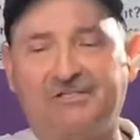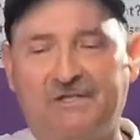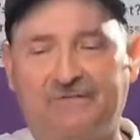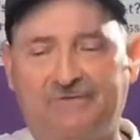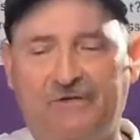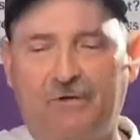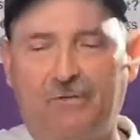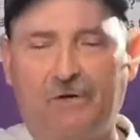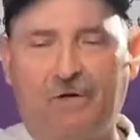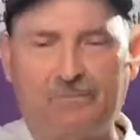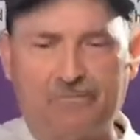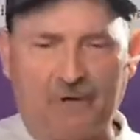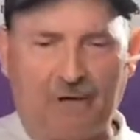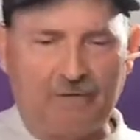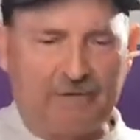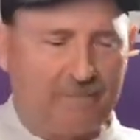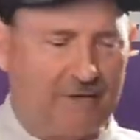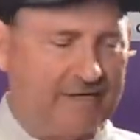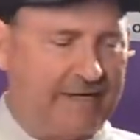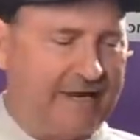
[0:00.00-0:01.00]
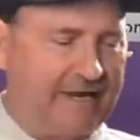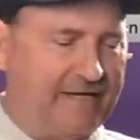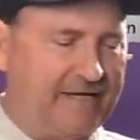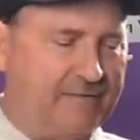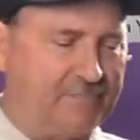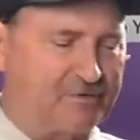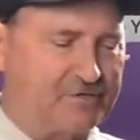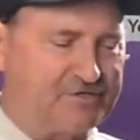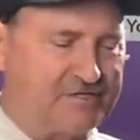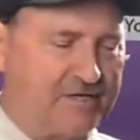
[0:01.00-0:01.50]
if you will, probably about
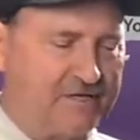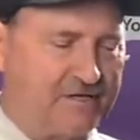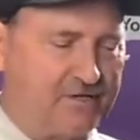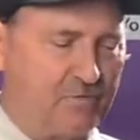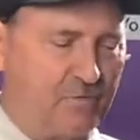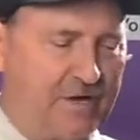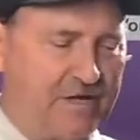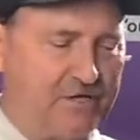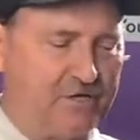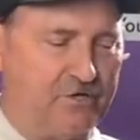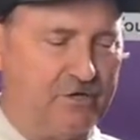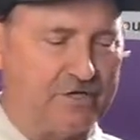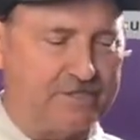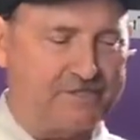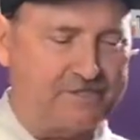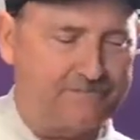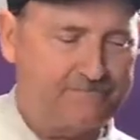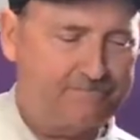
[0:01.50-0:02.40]
80% of the way cooked.